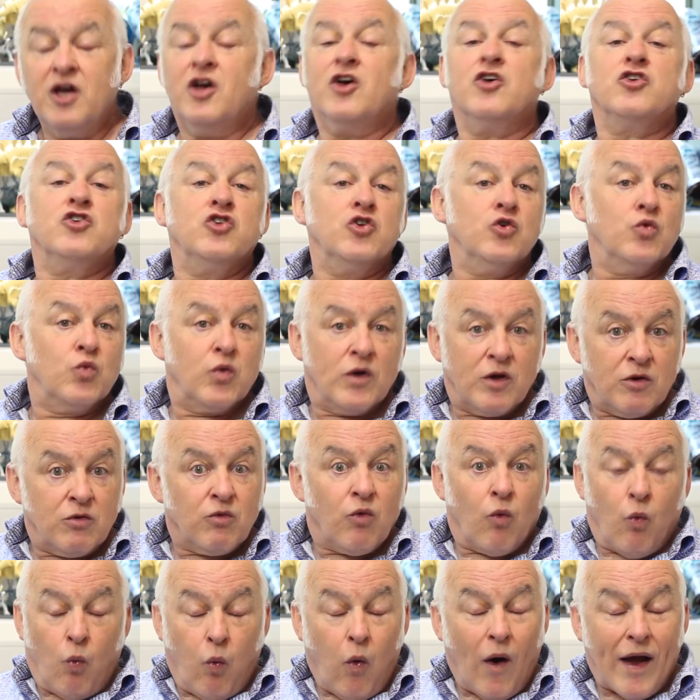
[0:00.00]
you will
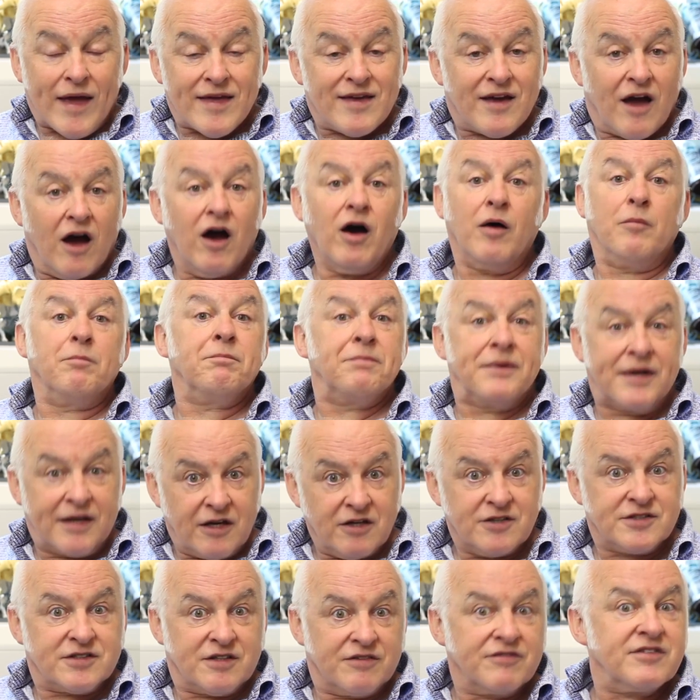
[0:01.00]
wake up
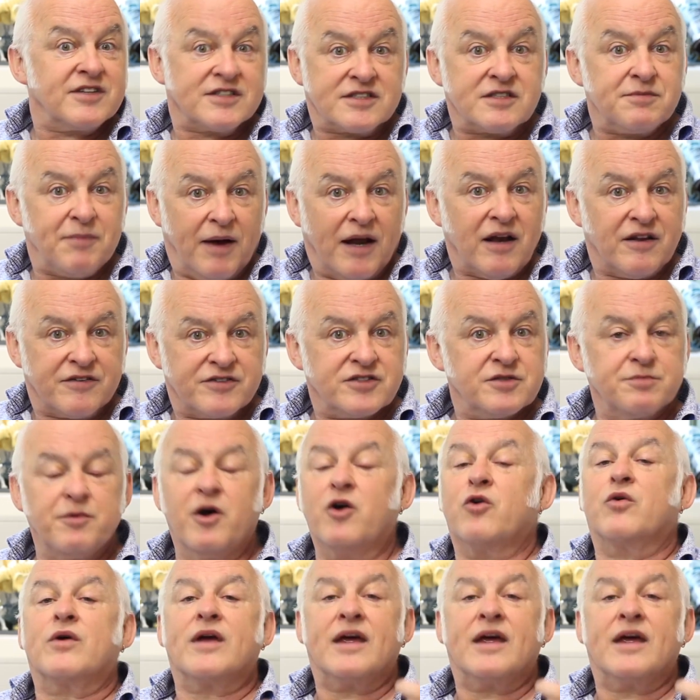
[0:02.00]
because of the smell of smoke.